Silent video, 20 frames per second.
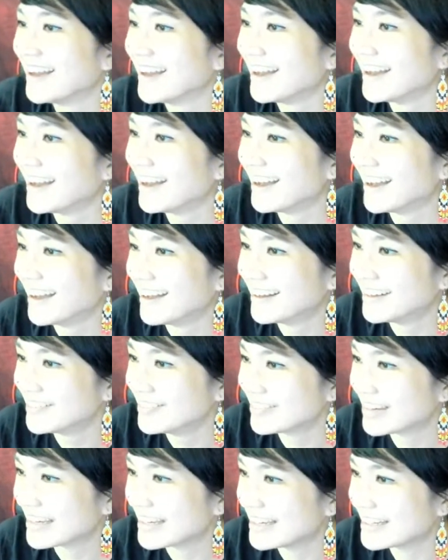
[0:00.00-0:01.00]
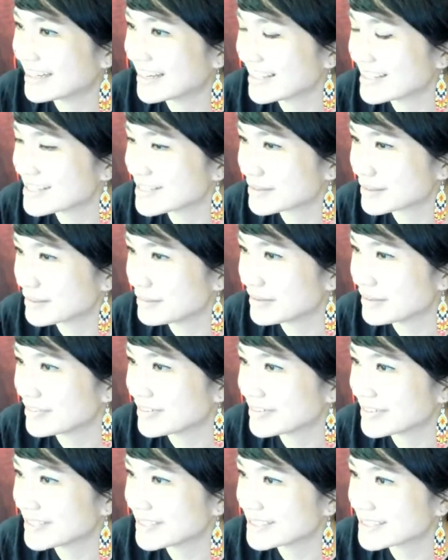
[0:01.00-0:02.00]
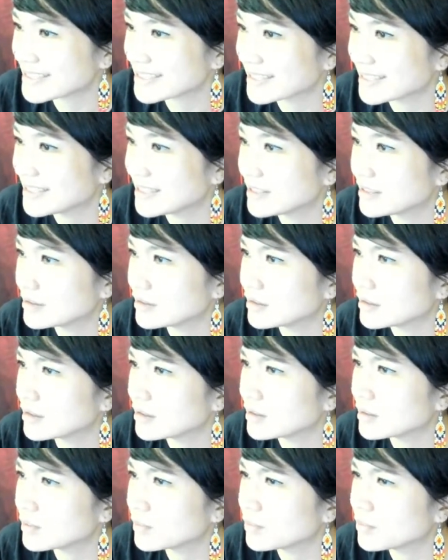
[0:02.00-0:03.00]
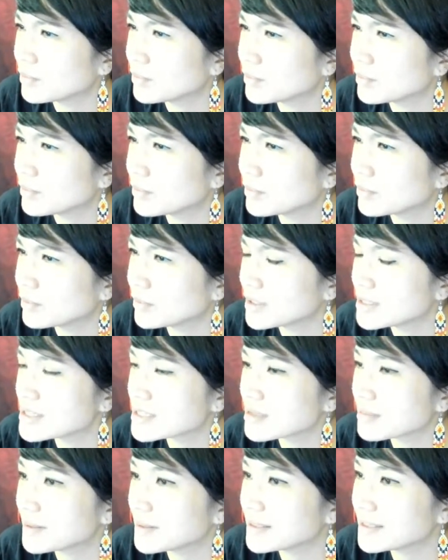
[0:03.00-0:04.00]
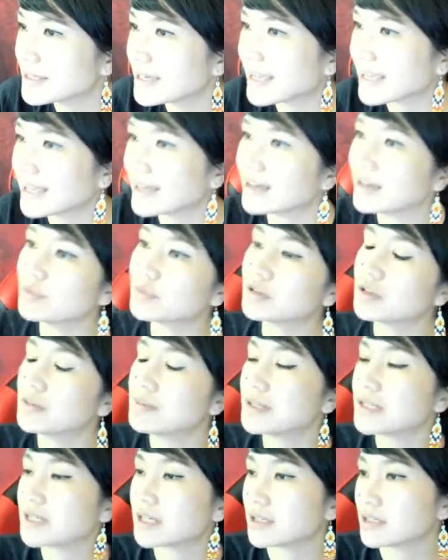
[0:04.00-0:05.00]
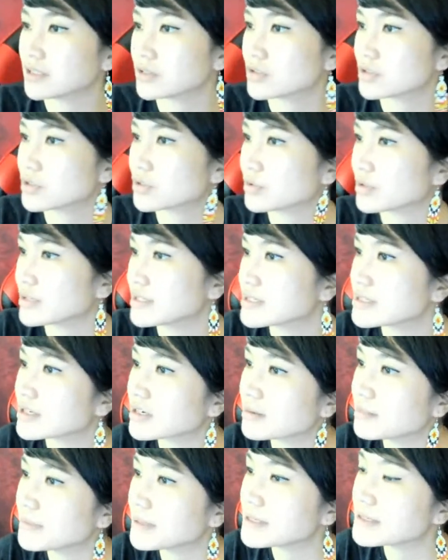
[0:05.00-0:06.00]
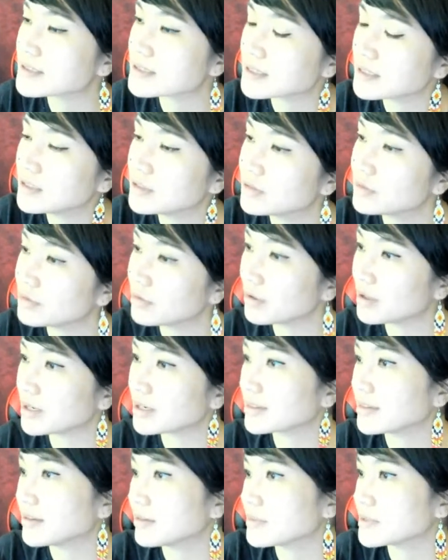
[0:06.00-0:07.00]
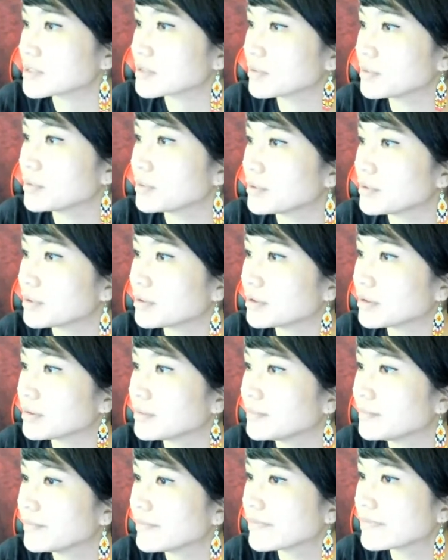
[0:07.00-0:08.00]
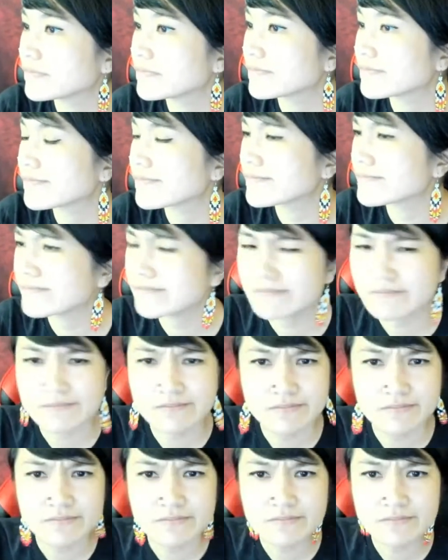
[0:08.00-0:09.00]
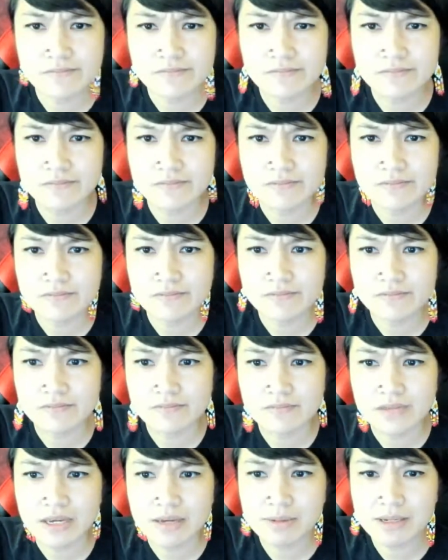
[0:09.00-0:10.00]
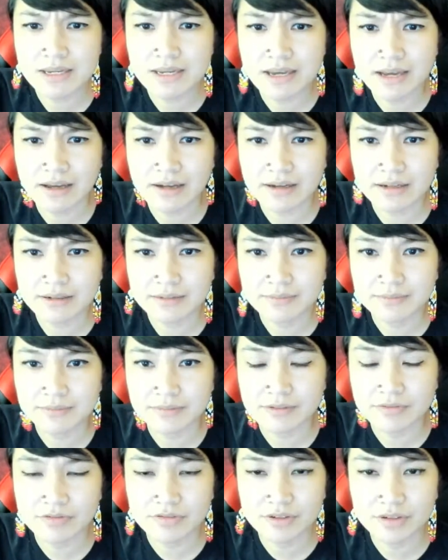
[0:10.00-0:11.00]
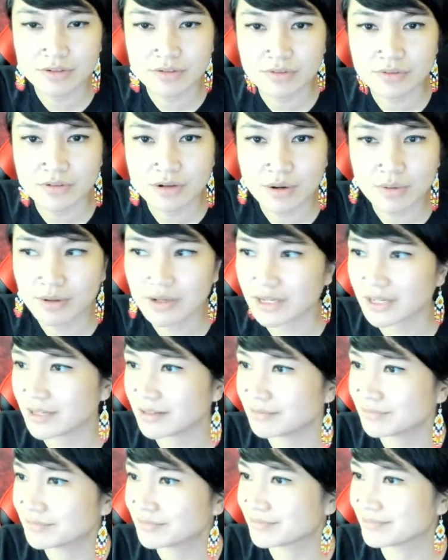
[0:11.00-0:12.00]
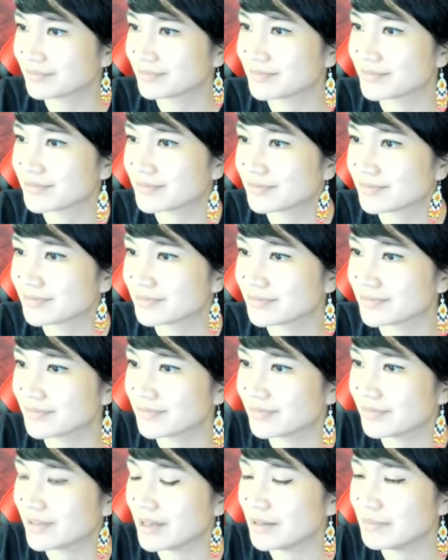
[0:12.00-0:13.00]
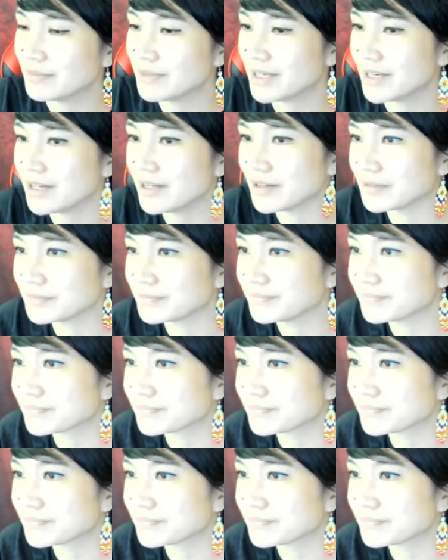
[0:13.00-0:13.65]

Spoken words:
Oh man, yeah, that's one of my favorites. Ooh, Isabella Ann, will you be telling stories that are based in New York? That would be so cool. Maybe, yeah. If you know any, let me know.